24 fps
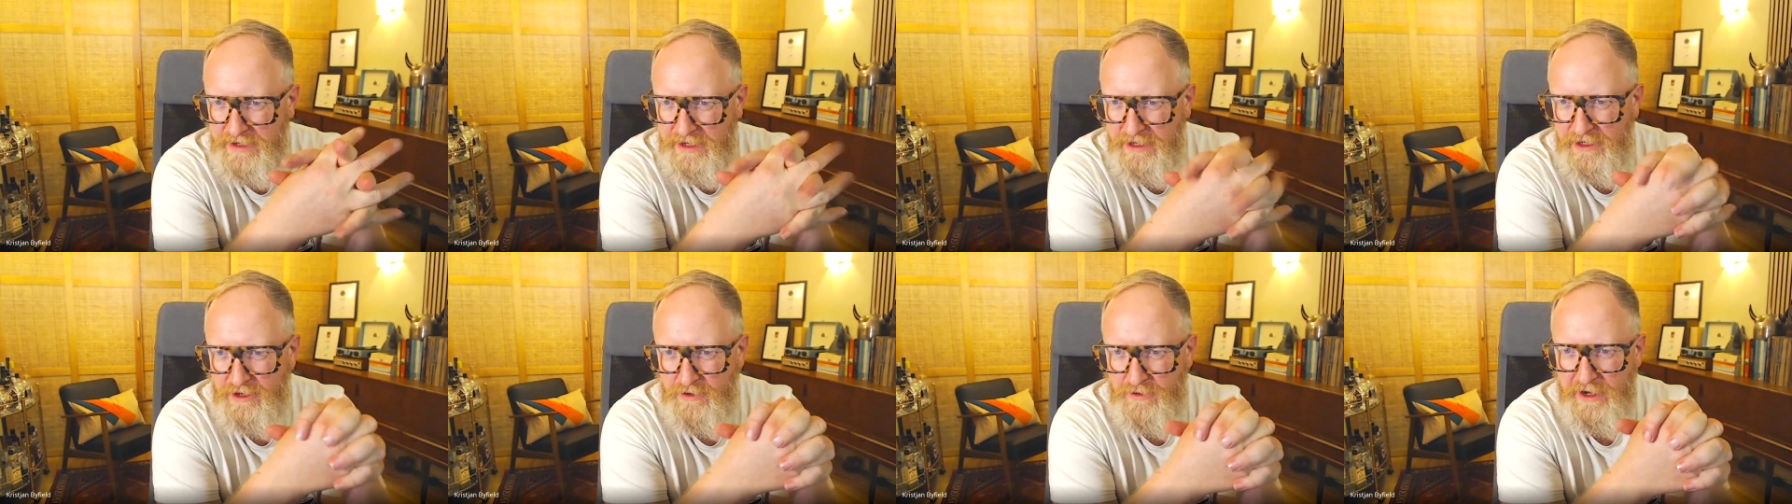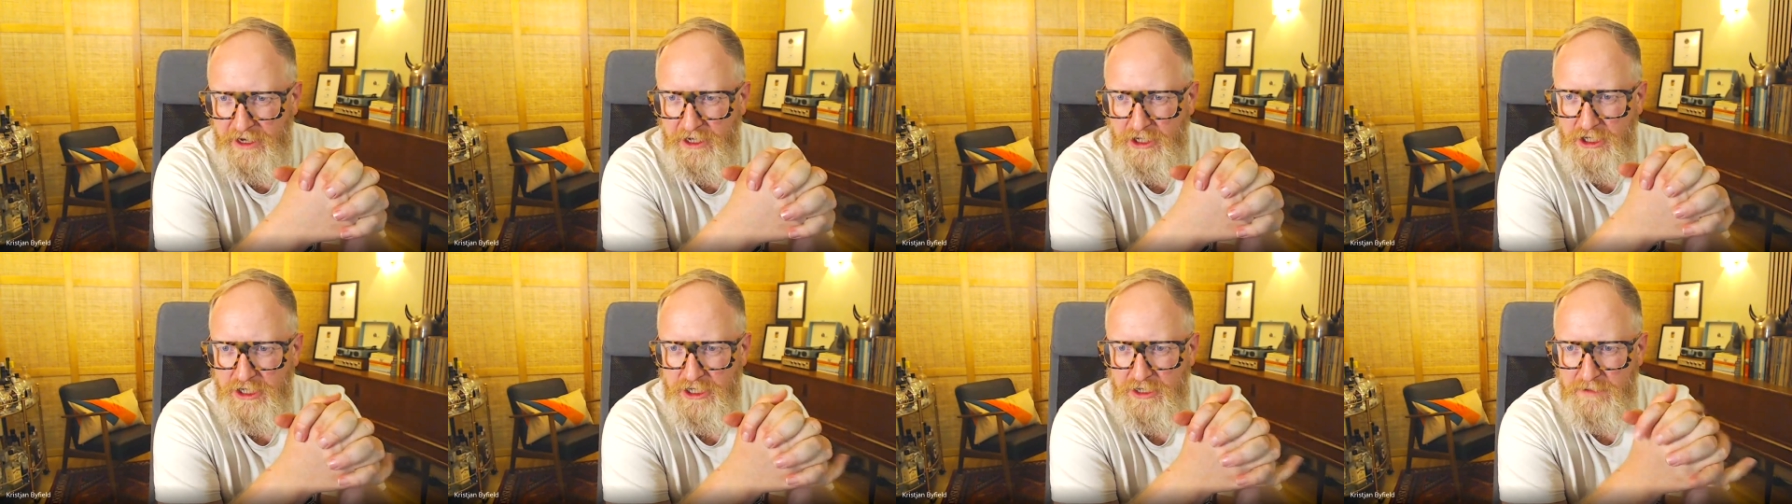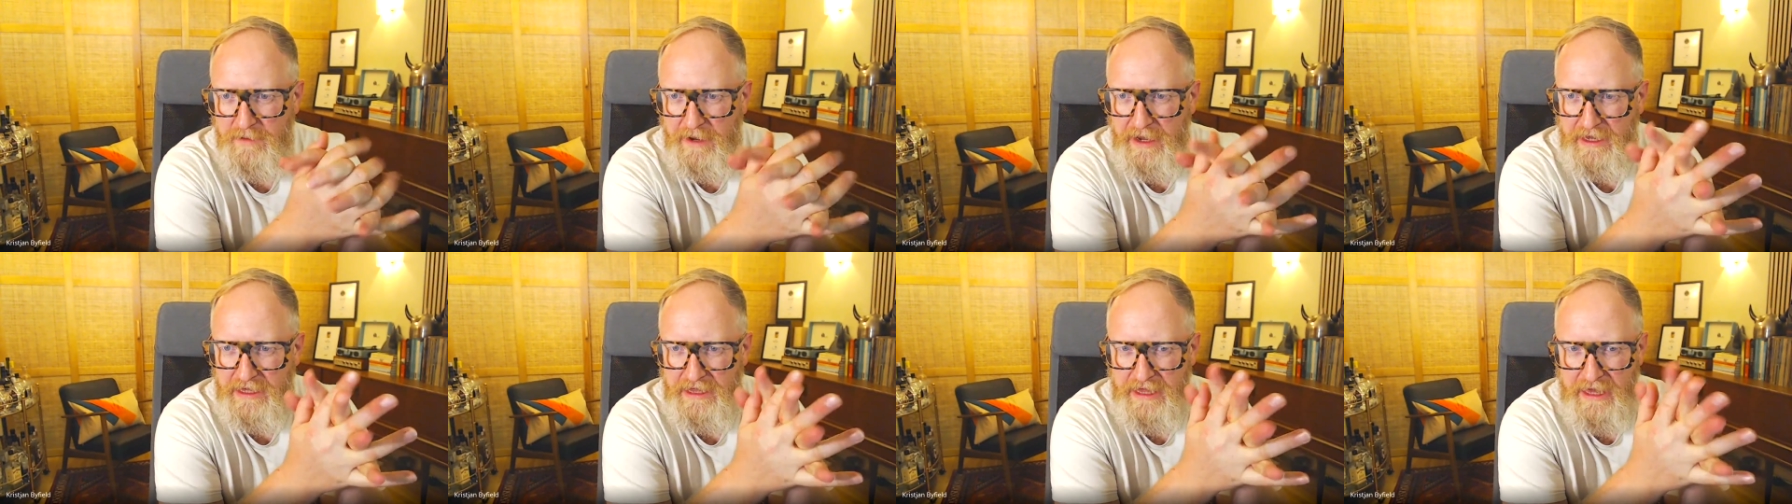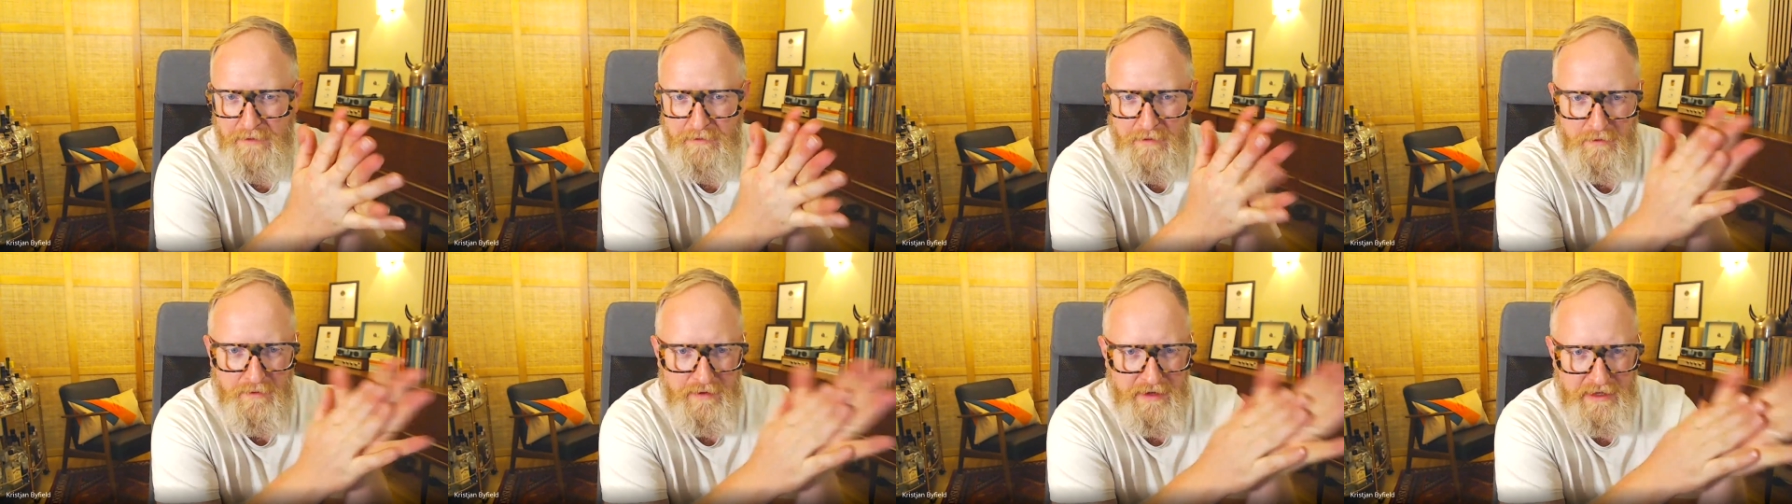integrations back
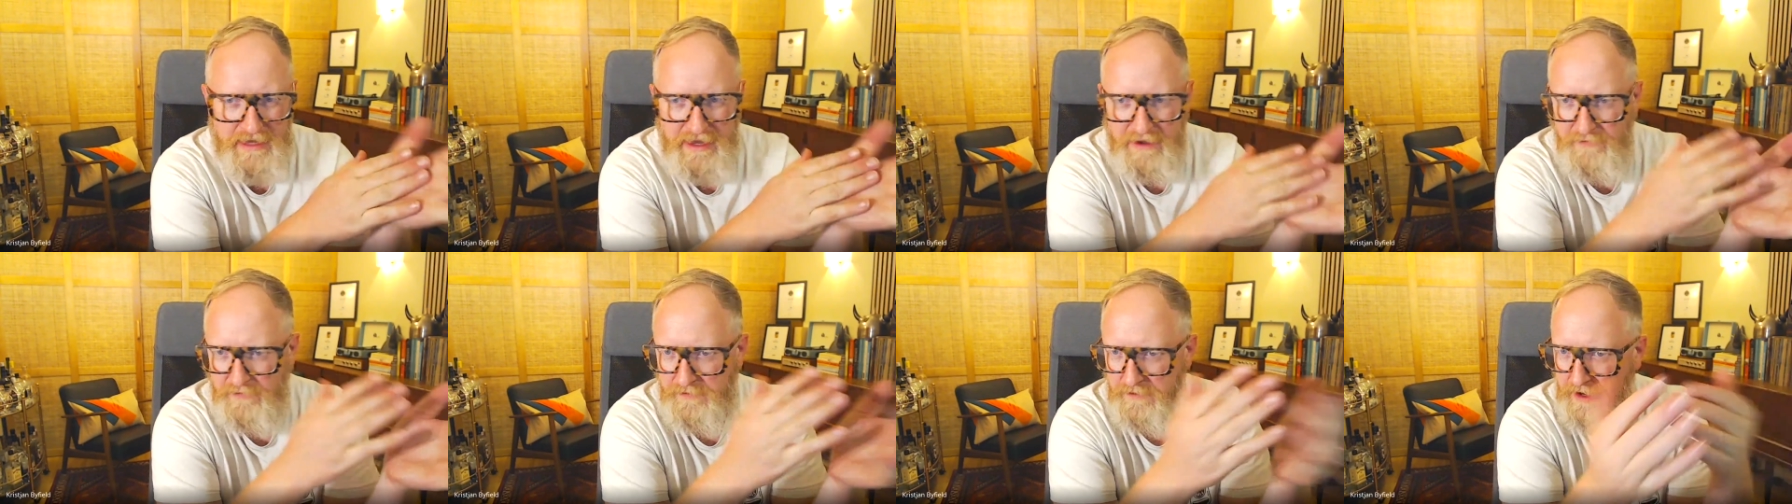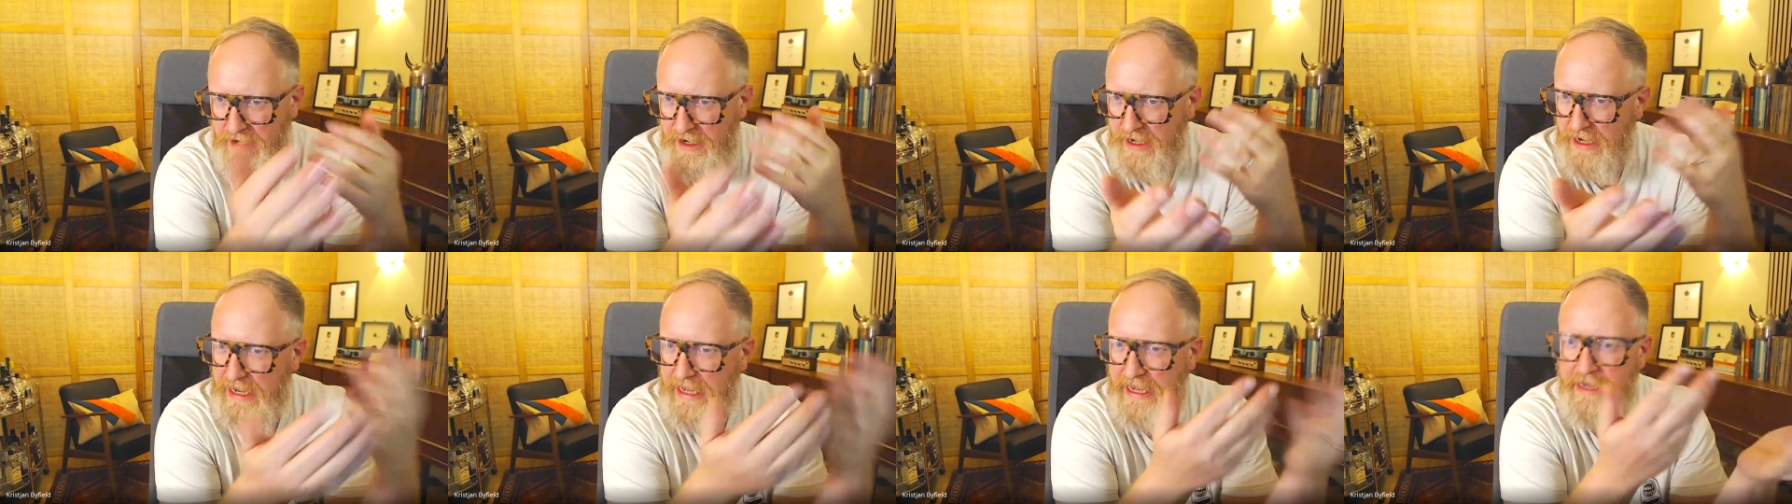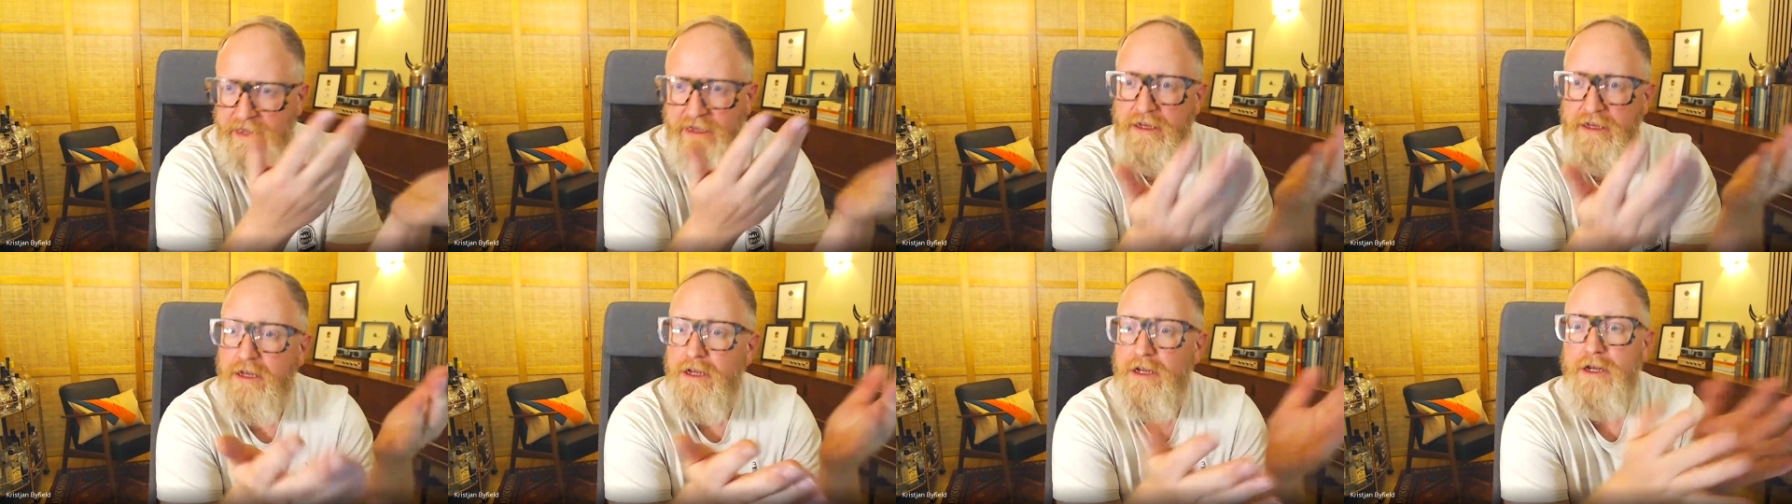then, but we definitely